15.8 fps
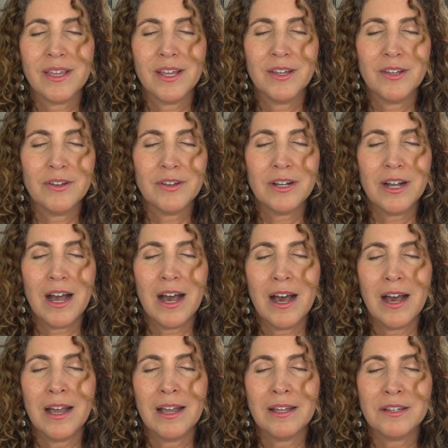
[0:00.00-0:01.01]
your
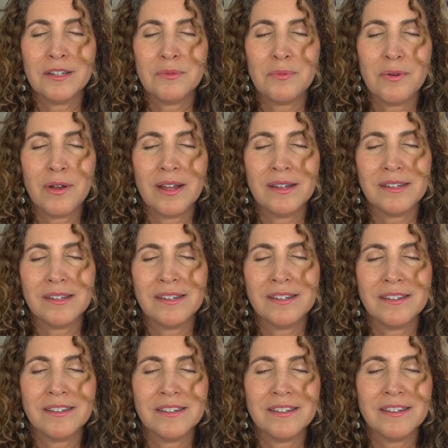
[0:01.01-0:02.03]
kind
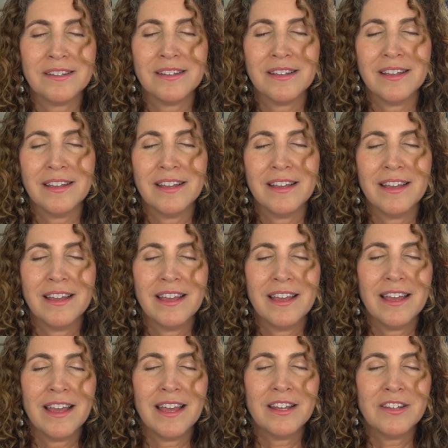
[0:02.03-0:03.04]
presence,
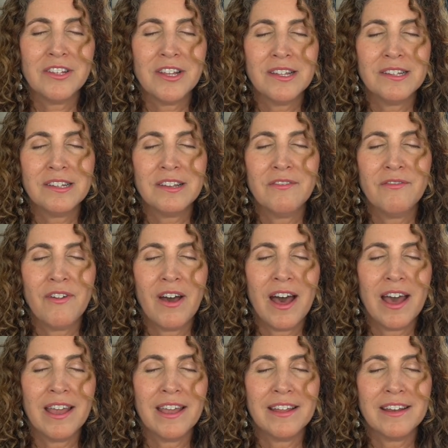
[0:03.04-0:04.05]
and just
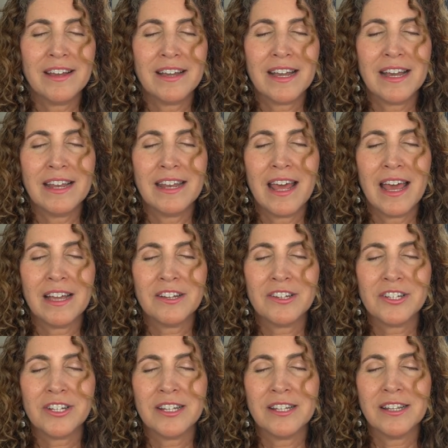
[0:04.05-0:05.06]
invite a
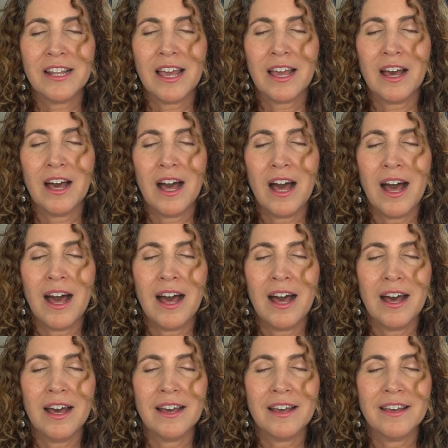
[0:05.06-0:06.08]
connection like a
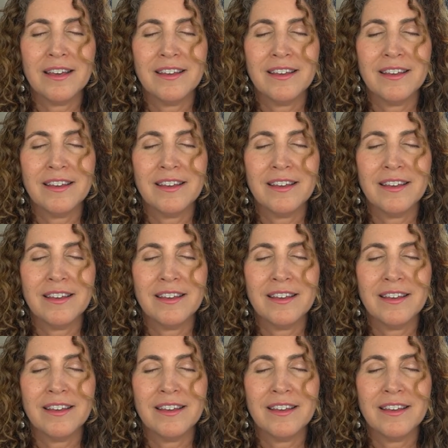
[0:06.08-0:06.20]
hug